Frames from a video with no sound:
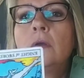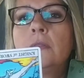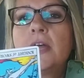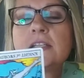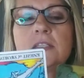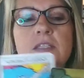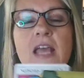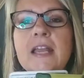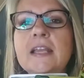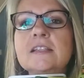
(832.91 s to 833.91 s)
that's
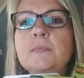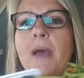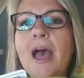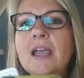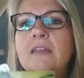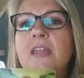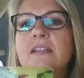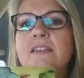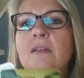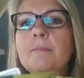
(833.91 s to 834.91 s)
setting us back and
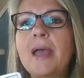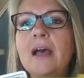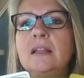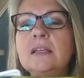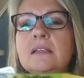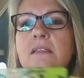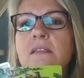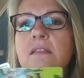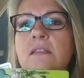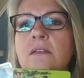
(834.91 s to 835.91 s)
that's
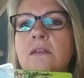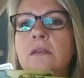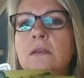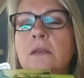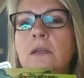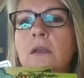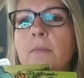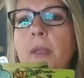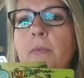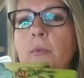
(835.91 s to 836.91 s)
unbalanced,
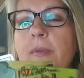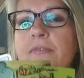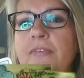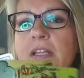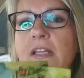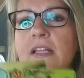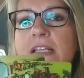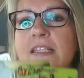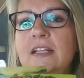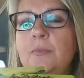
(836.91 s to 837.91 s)
maybe we'll be feeling
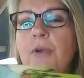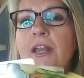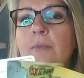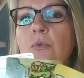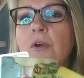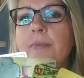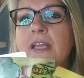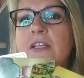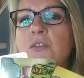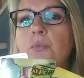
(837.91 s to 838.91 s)
like celebrating more,
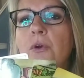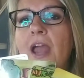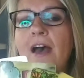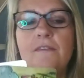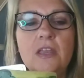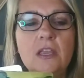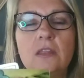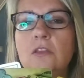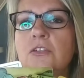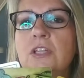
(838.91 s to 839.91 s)
because
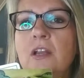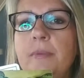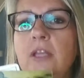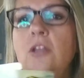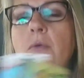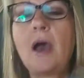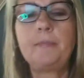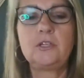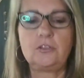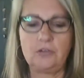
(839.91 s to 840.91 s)
there's going to be a new
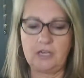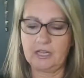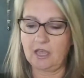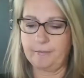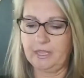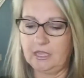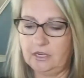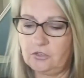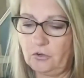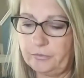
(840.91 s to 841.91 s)
opportunity coming
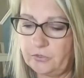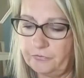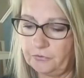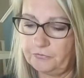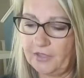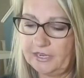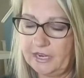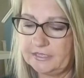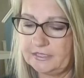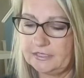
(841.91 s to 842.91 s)
in terms of your
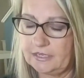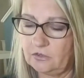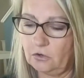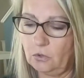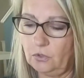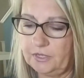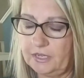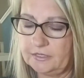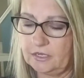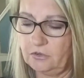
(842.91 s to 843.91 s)
finances and your
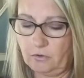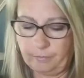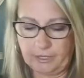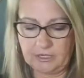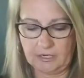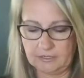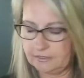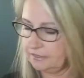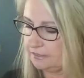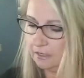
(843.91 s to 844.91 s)
holdings and your abundance.